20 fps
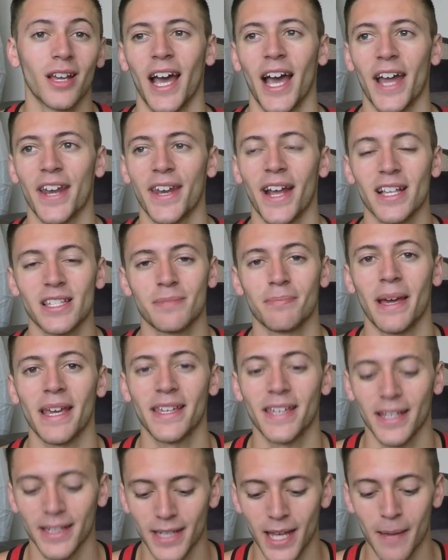And that's
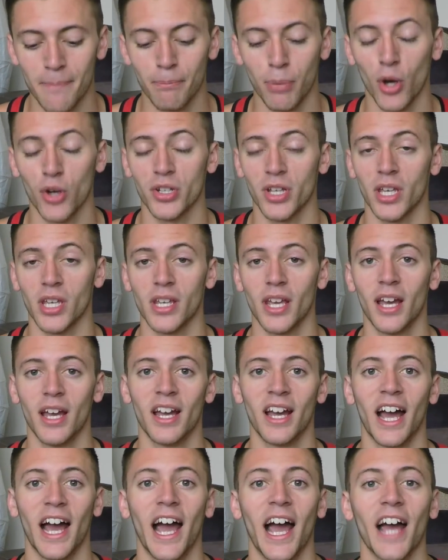making their body
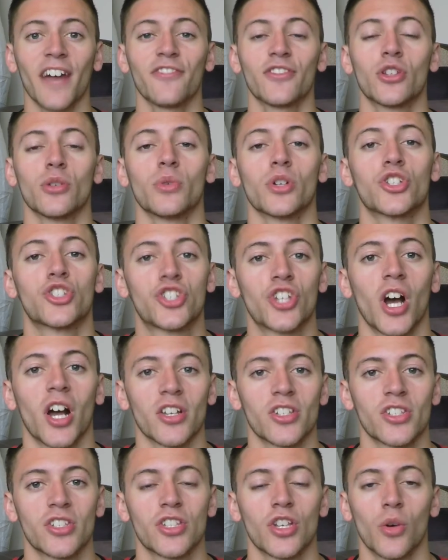have to
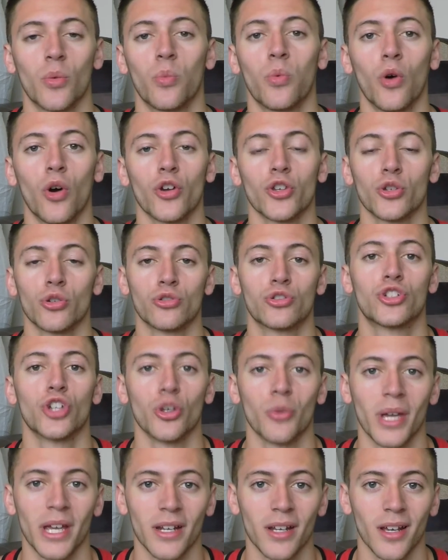adjust to what you're
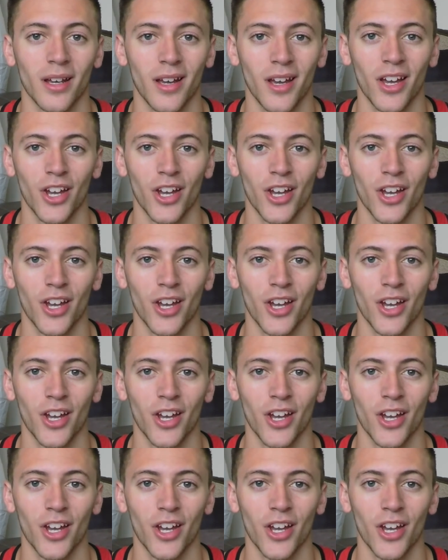doing.